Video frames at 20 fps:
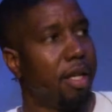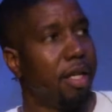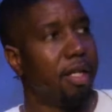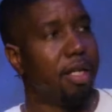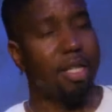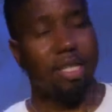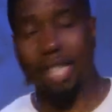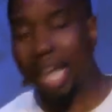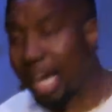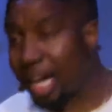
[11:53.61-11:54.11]

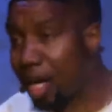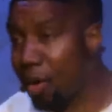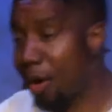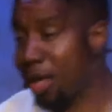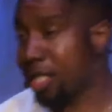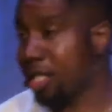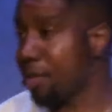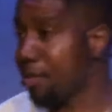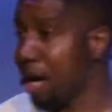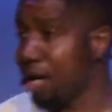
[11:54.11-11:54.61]
Then the second
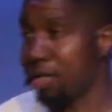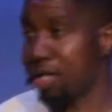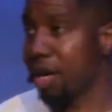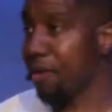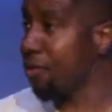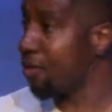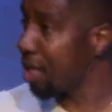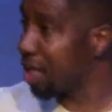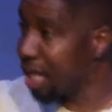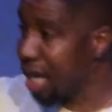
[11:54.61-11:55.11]
question about
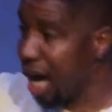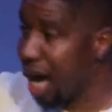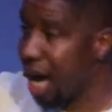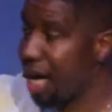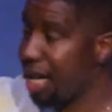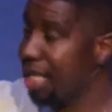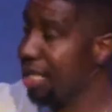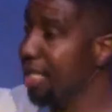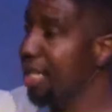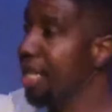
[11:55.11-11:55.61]
suffering to
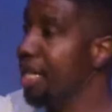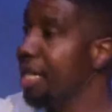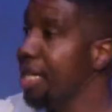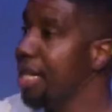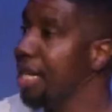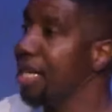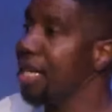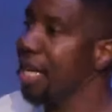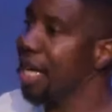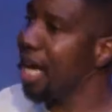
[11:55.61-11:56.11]
God is,
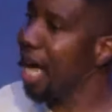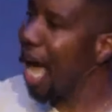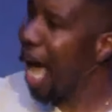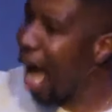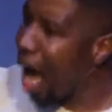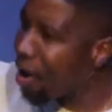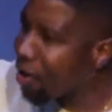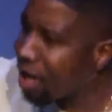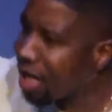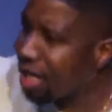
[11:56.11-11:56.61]

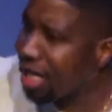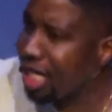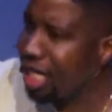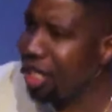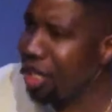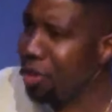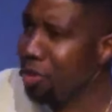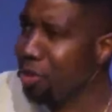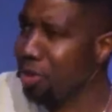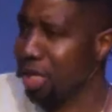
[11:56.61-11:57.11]
how can he
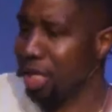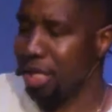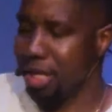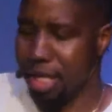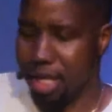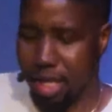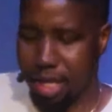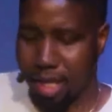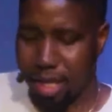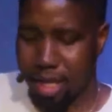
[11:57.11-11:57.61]
use
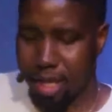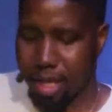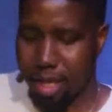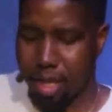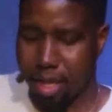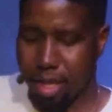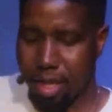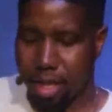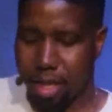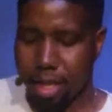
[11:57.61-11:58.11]
it?
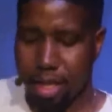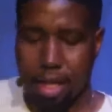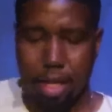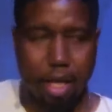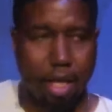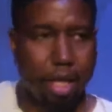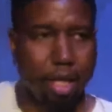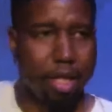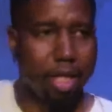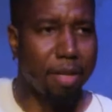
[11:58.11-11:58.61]

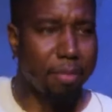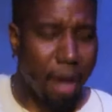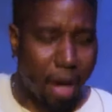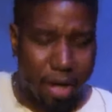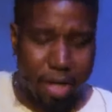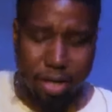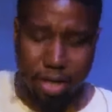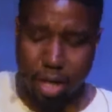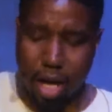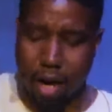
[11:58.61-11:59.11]
Then
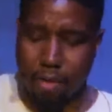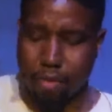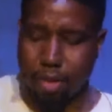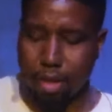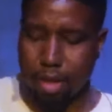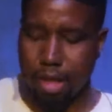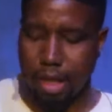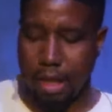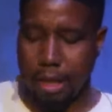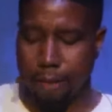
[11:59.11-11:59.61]
about his
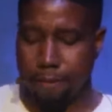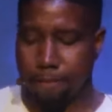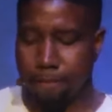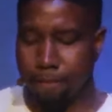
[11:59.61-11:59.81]
sovereignty.